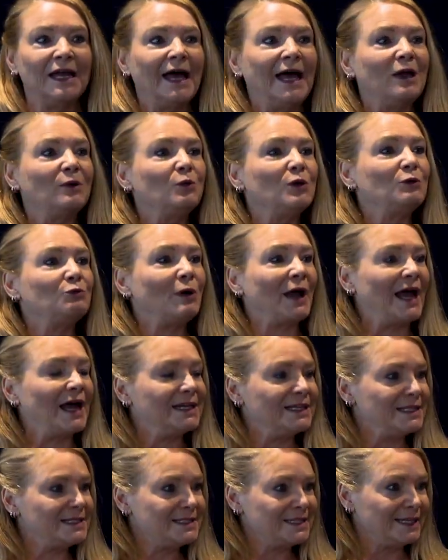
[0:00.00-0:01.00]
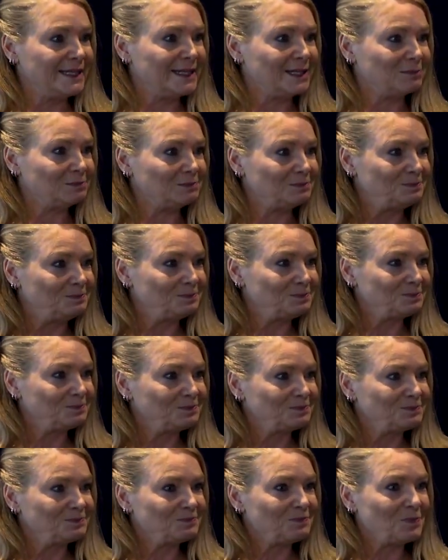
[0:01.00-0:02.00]
and we ran into him.
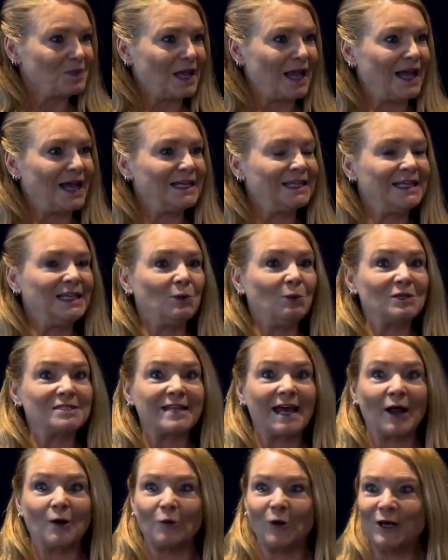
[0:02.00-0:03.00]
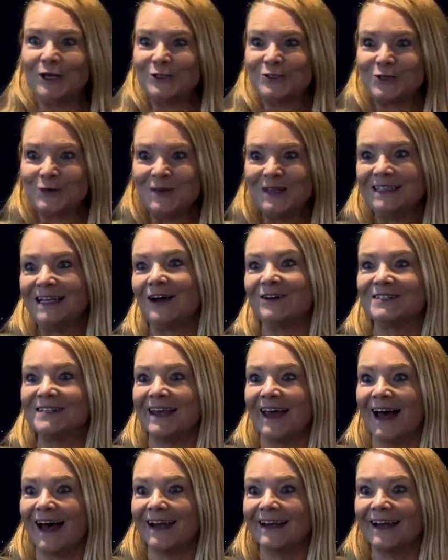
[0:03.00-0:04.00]
And he was like, what are you doing now,
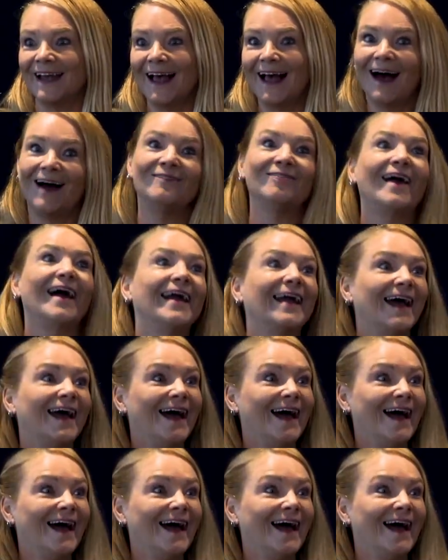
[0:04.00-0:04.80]
Deanne? I'm like,